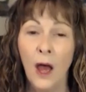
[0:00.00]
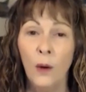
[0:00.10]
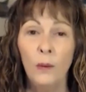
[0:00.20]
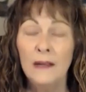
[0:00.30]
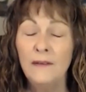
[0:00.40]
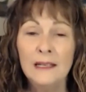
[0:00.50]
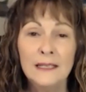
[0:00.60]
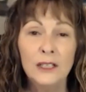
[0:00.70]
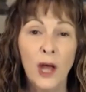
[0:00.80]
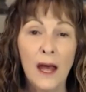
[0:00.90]
Well, even as
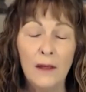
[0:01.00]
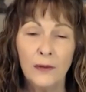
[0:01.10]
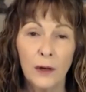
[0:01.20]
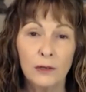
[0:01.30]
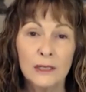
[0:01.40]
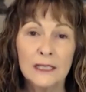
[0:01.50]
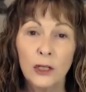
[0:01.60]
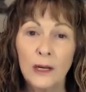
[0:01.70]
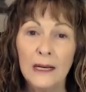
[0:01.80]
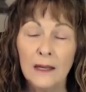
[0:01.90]
a child, though, just
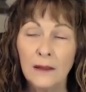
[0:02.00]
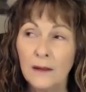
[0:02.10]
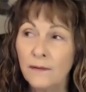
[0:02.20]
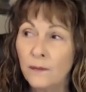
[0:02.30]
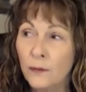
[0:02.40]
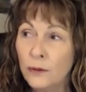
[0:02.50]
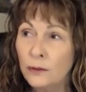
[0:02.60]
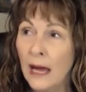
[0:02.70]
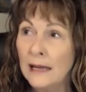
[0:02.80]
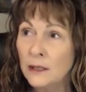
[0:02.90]
looking at the fruit
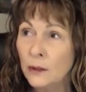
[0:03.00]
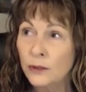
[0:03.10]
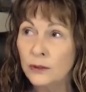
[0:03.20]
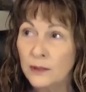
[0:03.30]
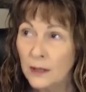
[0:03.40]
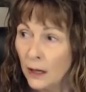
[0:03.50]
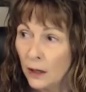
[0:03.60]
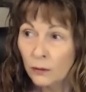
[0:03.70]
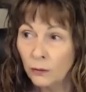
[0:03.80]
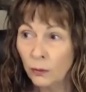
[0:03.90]
as it was
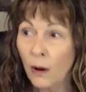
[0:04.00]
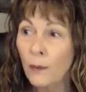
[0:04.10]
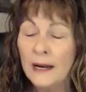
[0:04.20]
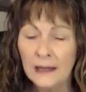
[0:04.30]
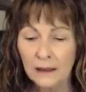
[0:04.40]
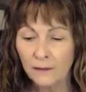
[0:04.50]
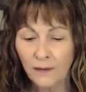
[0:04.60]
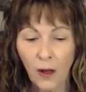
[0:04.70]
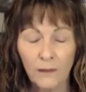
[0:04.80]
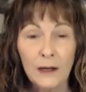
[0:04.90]
growing and
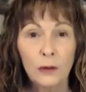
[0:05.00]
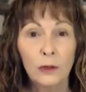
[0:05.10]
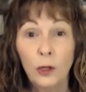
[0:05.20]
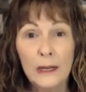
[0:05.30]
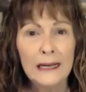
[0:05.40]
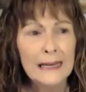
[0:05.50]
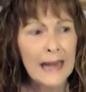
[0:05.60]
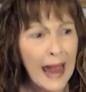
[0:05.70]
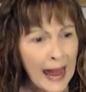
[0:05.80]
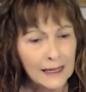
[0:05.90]
evolving, or looking at
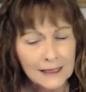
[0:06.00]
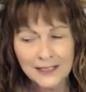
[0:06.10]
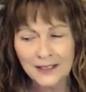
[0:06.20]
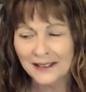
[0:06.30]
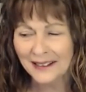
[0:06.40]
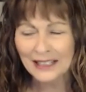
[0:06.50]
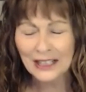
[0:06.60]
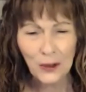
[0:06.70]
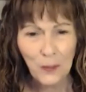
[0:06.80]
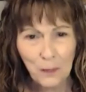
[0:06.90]
ants,
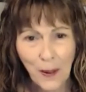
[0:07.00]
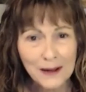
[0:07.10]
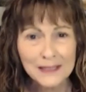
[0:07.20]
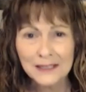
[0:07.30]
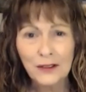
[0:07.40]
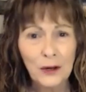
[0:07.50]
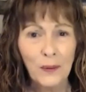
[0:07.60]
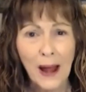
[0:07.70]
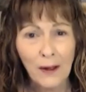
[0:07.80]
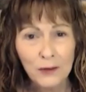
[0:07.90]
little bugs in the
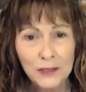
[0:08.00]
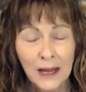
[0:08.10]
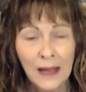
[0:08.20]
ground,